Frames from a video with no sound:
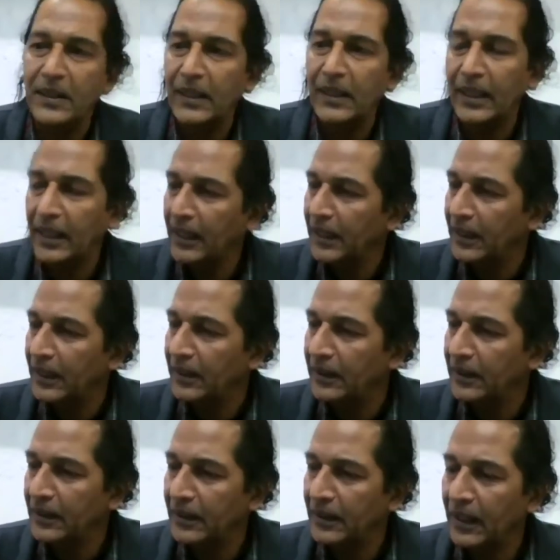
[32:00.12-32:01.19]
I had
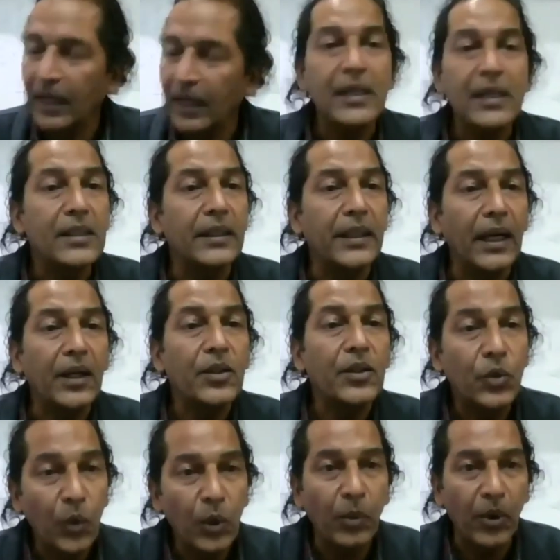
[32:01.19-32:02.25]
asked a young
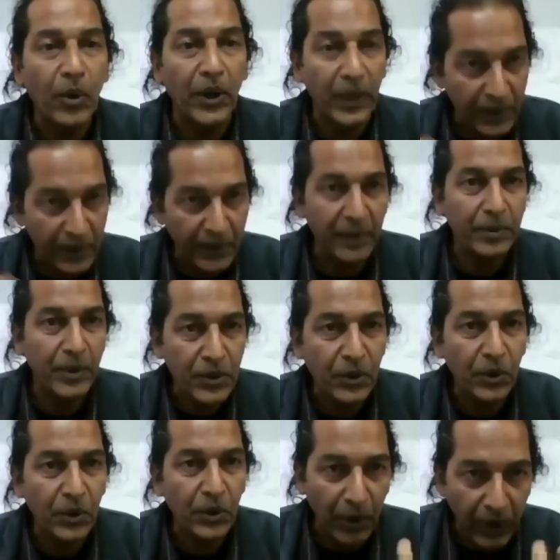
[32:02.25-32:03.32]
schoolboy, a tribal
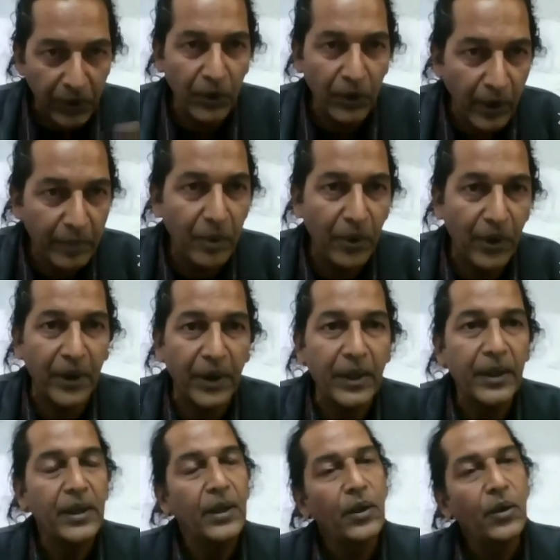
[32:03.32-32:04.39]
schoolboy, a Durwa boy,
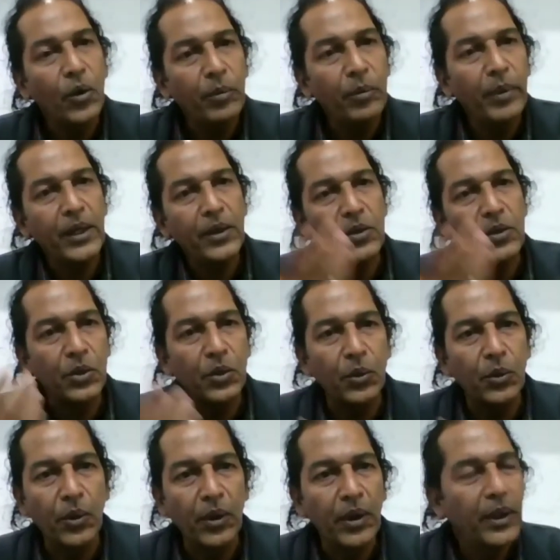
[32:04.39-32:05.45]
who'd been to
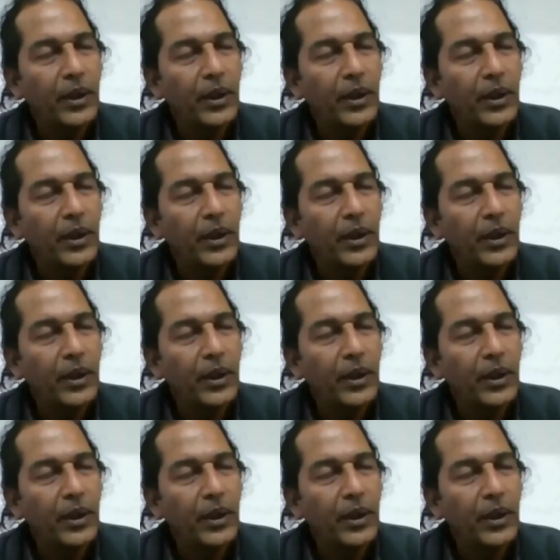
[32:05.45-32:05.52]
school,